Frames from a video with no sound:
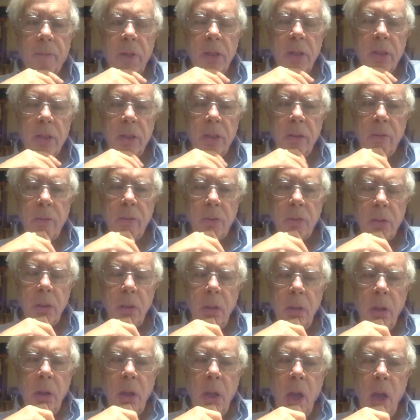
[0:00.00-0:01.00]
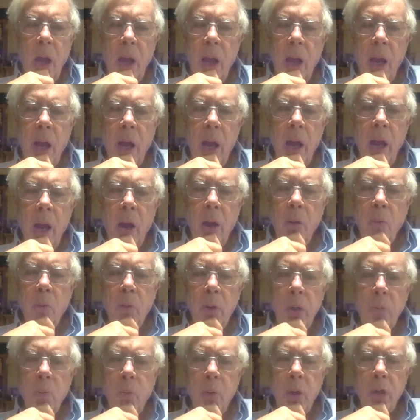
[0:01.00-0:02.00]
issues
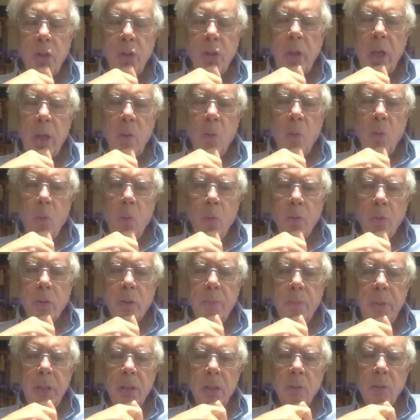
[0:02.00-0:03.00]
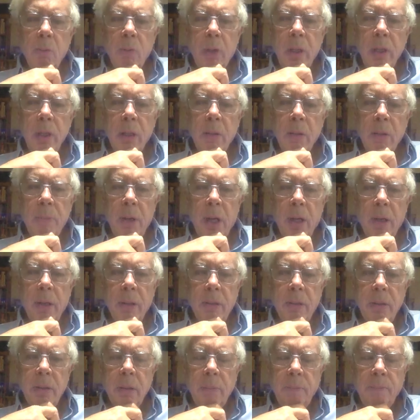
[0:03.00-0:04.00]
which they ought to be talking
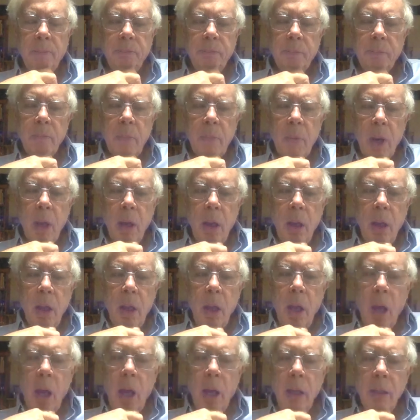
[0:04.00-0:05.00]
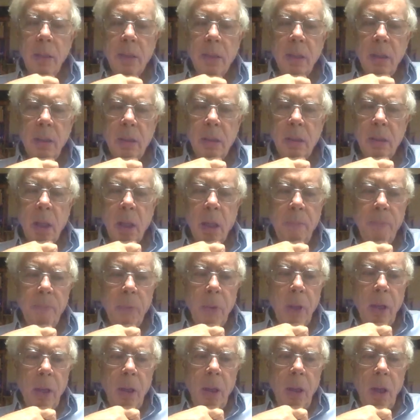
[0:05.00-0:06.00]
about. It's this,
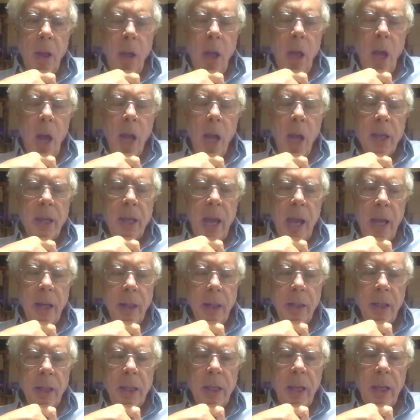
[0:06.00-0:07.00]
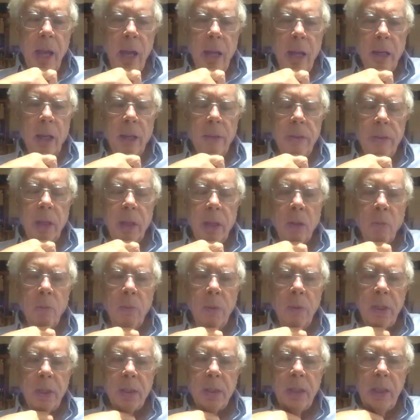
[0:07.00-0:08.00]
again and again, I think
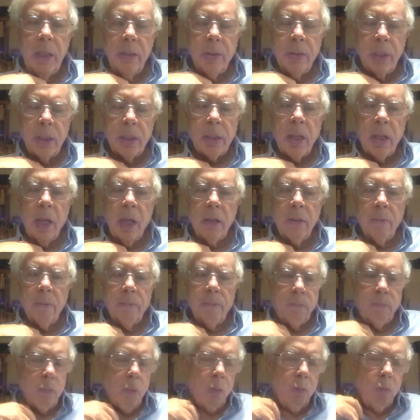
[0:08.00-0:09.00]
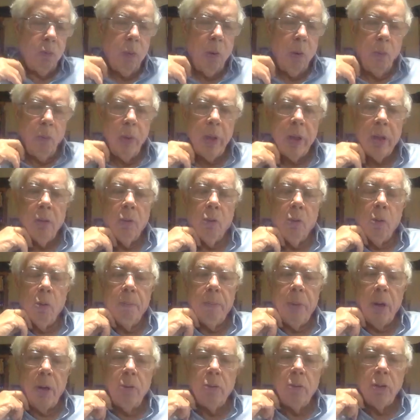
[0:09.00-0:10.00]
we see this kind of what we call
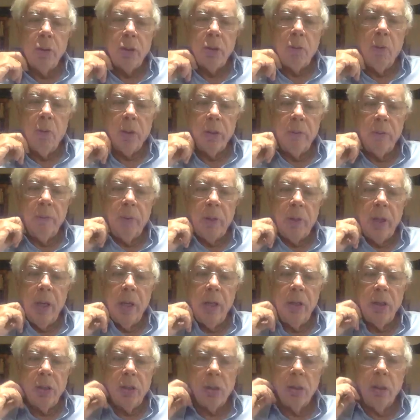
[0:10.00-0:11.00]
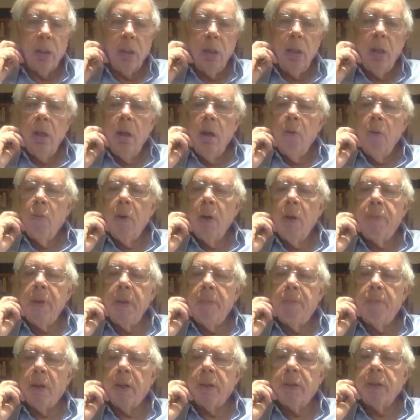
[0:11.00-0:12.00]
bogus quantification, where
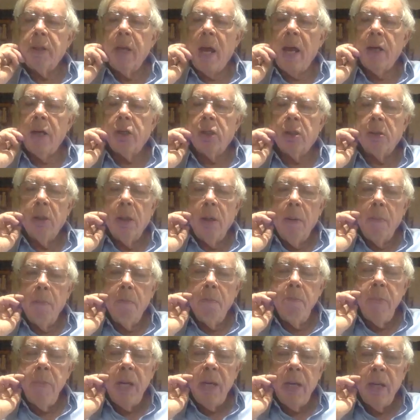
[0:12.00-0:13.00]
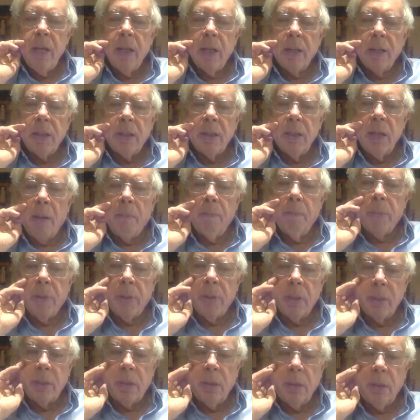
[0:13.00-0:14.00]
people attach meaningless
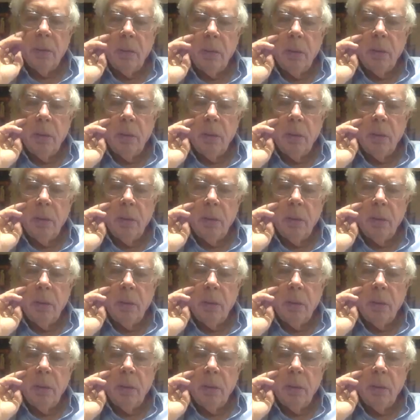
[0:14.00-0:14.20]
numbers